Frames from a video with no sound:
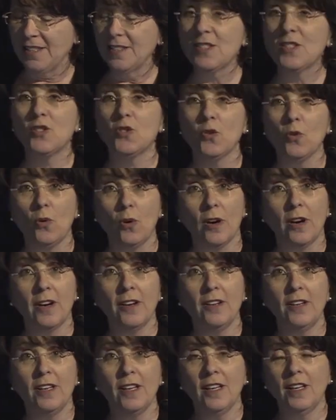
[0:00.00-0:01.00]

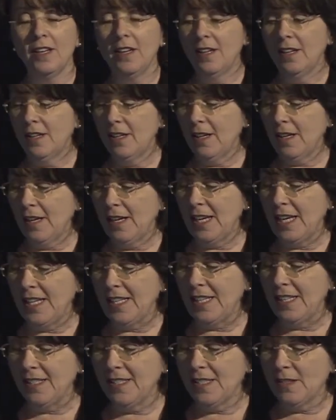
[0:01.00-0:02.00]
stored
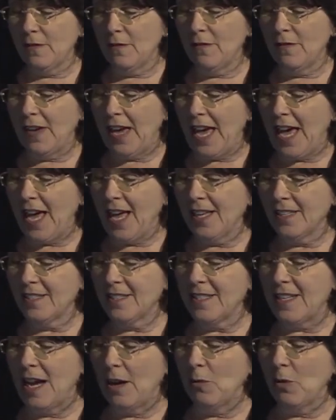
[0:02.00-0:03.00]
in its
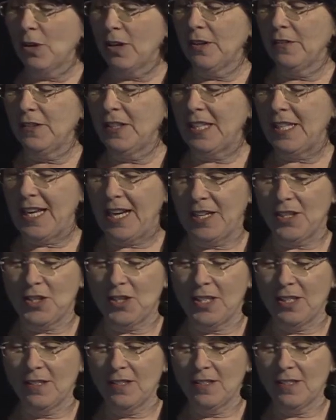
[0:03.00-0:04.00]
vast network of
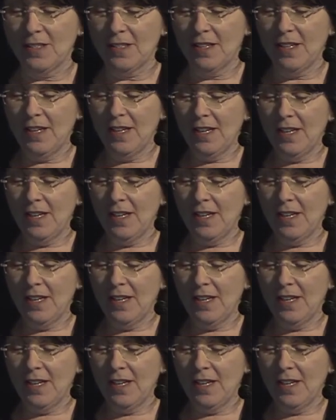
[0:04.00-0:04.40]
connections.